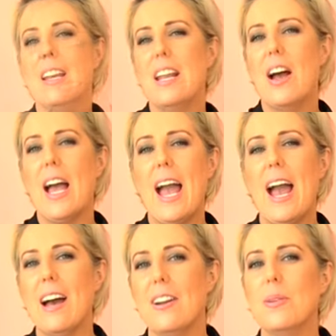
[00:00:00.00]
Now,
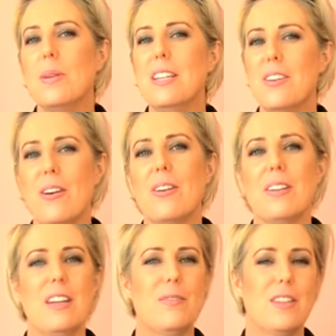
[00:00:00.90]
how do we know
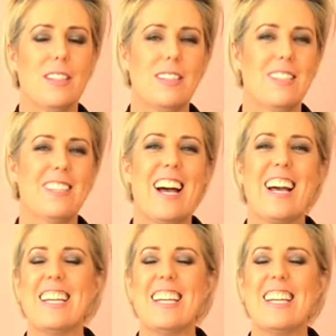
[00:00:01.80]
if the scissor